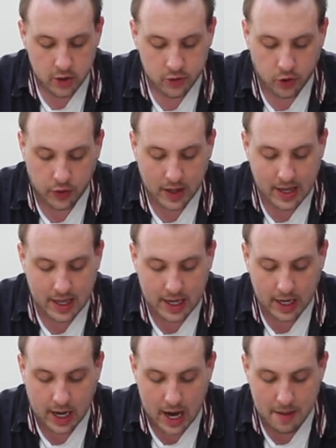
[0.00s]
so that he
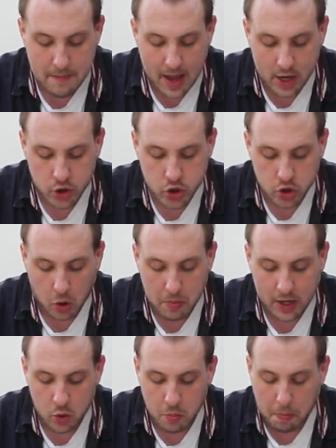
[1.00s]
can come and show
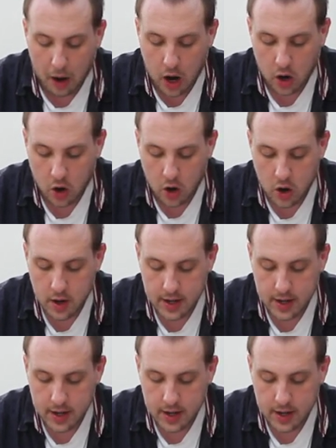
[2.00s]
me who bought her,